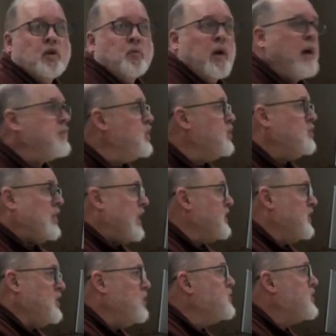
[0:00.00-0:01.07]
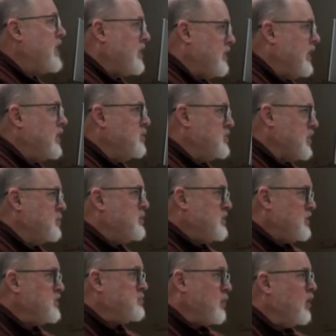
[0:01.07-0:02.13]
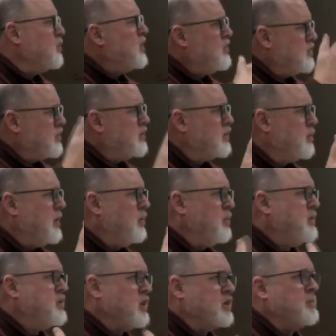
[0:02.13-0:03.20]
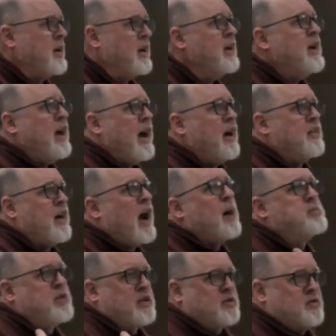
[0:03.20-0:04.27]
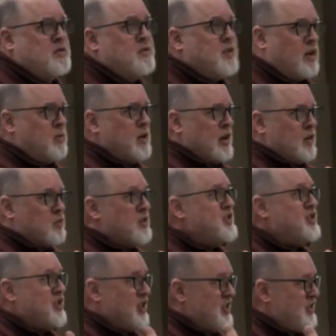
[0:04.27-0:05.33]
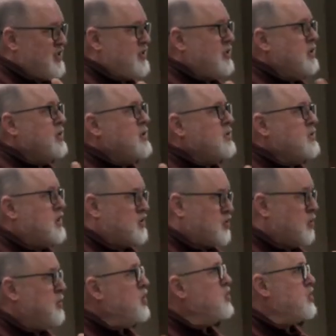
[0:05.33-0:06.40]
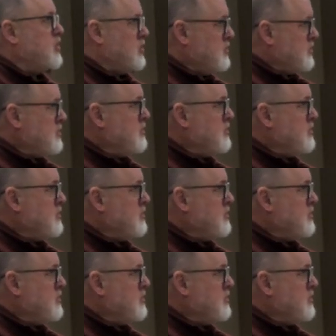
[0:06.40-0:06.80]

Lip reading: We haven't had to use that language up until this point. We used it a little bit when we talked about how the objects, resist distribution